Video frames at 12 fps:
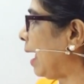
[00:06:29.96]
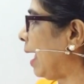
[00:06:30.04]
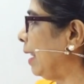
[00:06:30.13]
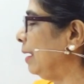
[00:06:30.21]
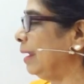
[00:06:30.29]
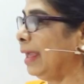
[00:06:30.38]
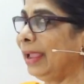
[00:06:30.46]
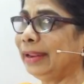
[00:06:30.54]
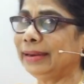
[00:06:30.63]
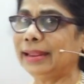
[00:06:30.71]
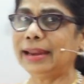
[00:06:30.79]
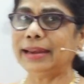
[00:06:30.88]
and
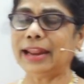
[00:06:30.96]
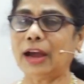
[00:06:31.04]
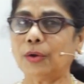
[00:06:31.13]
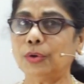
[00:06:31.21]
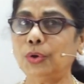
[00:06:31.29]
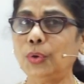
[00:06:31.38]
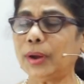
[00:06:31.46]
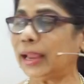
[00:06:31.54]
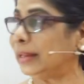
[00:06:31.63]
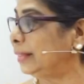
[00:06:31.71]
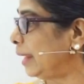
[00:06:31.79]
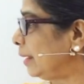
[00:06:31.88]
9. Now, look
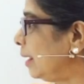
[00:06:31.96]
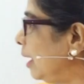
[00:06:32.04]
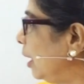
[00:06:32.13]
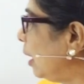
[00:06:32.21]
at that.